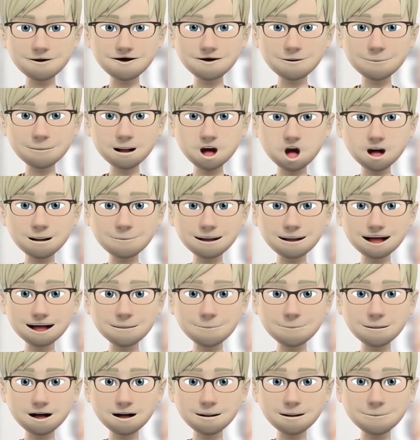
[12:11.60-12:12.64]

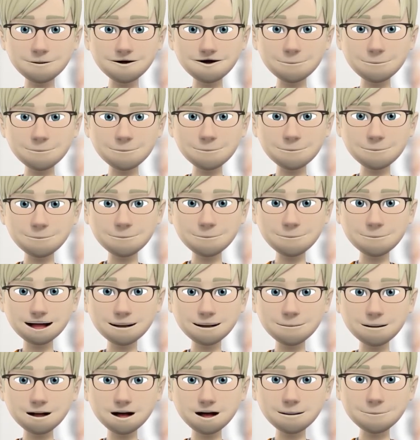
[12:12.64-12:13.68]
Inverter.
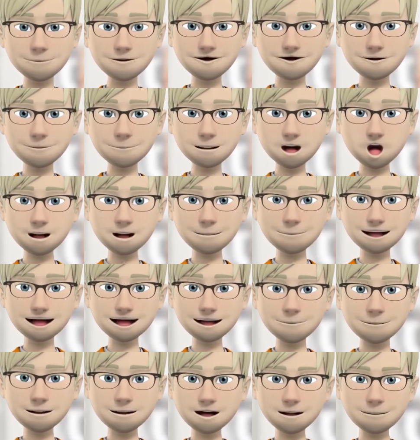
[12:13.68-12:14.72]
The highest
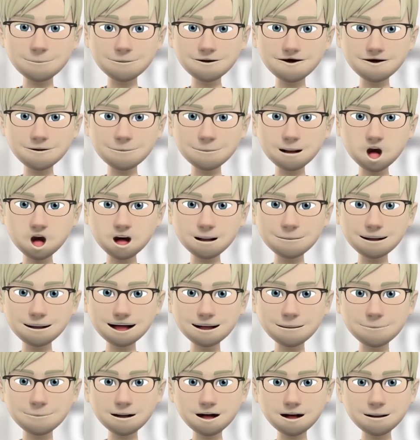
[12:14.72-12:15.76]
quality voltage option
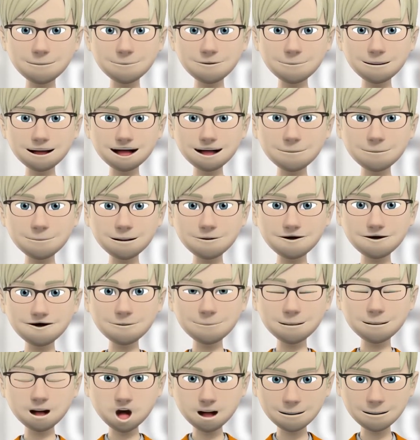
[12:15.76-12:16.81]
is offered by
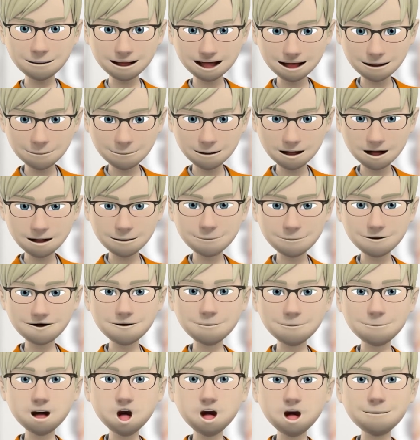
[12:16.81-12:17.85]
inverter
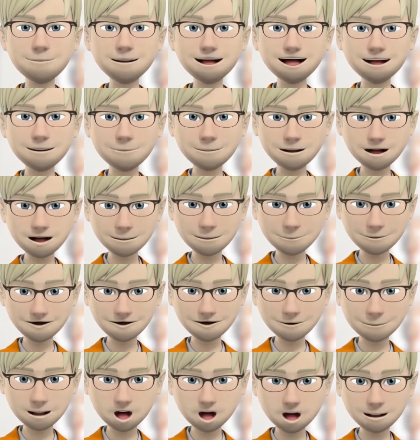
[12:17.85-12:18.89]
regulators that reduce
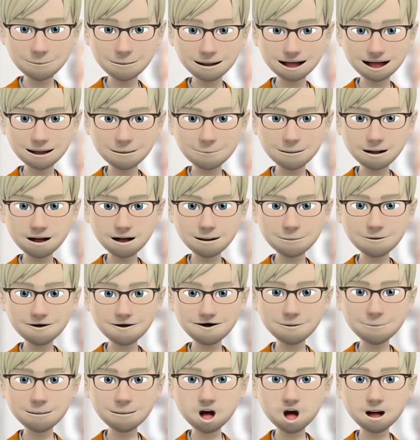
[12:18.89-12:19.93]
voltage oscillation
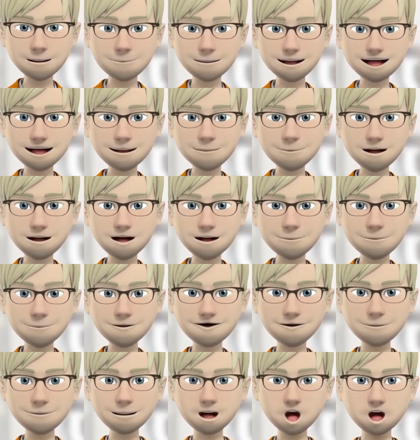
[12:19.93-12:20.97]
to only 2 to
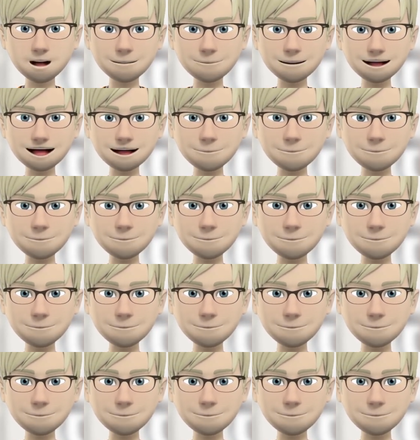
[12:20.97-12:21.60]
3%.